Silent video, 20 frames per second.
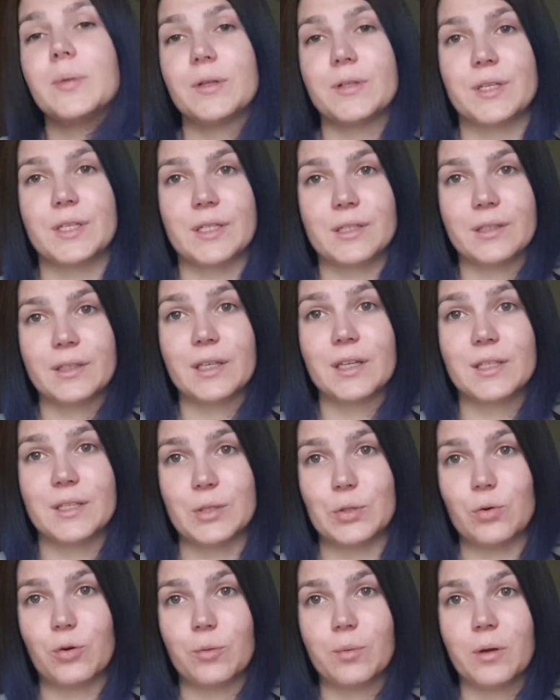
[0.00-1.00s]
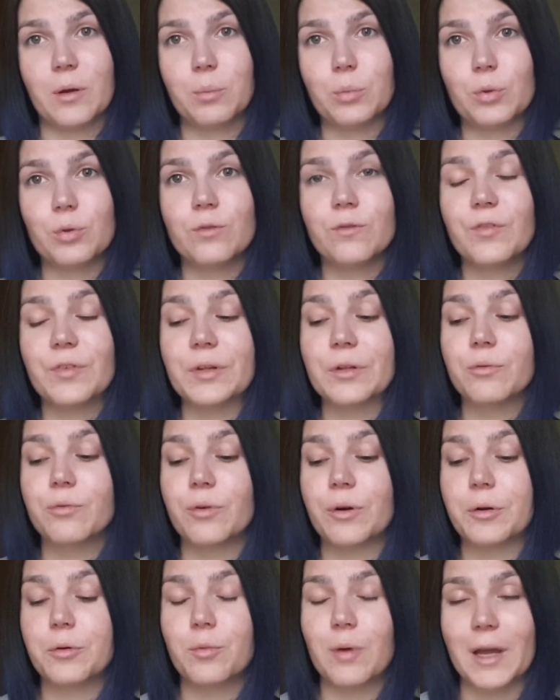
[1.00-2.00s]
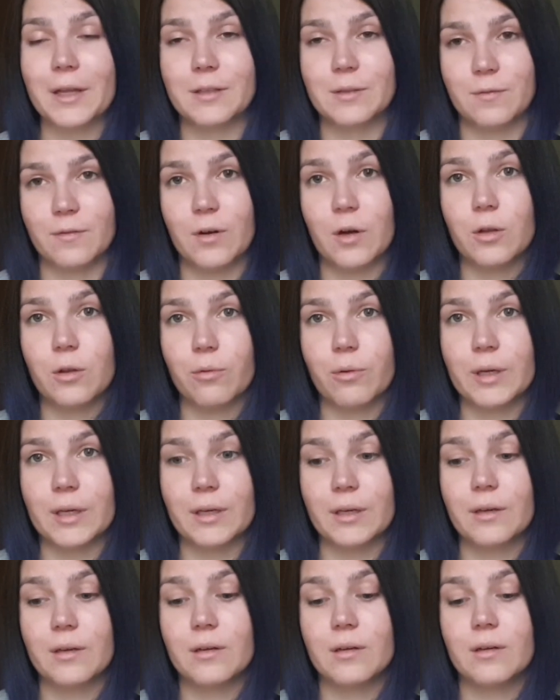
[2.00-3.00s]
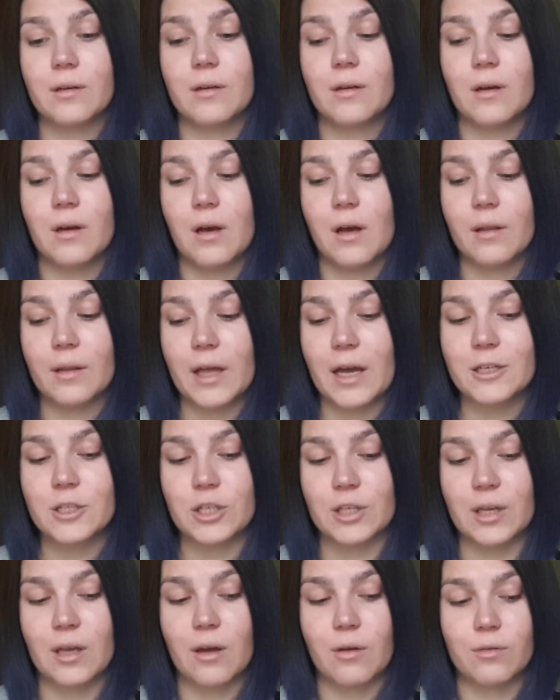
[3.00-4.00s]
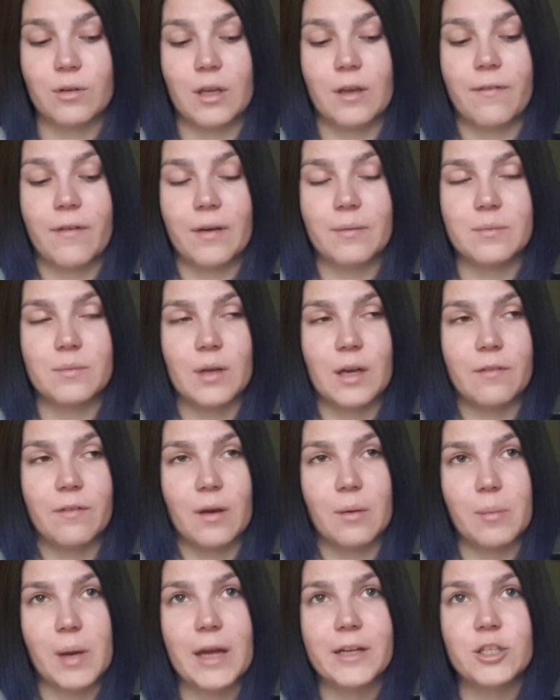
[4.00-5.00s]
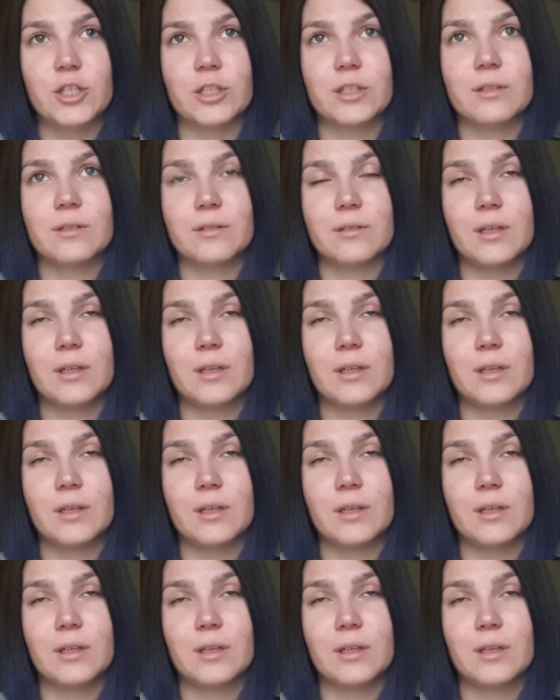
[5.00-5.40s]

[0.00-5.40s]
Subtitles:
personally, as Scorpio Moon, feel regret following a lashing out. If I imagine